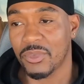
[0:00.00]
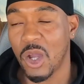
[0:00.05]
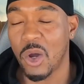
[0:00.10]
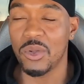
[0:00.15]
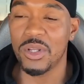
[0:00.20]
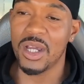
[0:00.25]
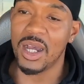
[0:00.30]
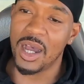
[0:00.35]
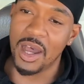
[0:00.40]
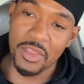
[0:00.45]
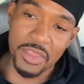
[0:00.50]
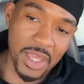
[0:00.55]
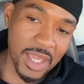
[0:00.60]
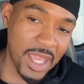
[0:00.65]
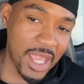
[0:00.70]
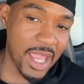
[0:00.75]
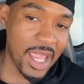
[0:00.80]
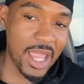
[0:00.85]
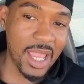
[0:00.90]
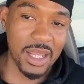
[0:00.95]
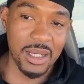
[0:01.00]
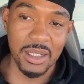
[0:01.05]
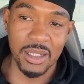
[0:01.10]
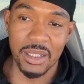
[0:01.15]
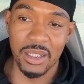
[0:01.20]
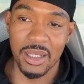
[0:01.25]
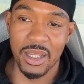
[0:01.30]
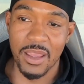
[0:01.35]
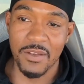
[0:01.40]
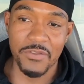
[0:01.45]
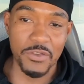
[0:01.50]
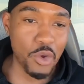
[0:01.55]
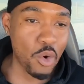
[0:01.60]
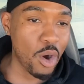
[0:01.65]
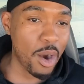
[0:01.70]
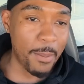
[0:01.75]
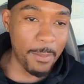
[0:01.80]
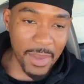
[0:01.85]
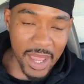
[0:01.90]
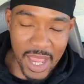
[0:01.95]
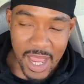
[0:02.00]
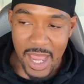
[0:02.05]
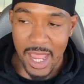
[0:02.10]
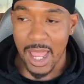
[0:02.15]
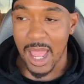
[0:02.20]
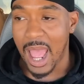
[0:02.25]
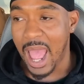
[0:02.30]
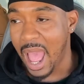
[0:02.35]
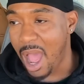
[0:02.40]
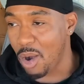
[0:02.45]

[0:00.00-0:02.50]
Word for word: on the other hand, if you're a man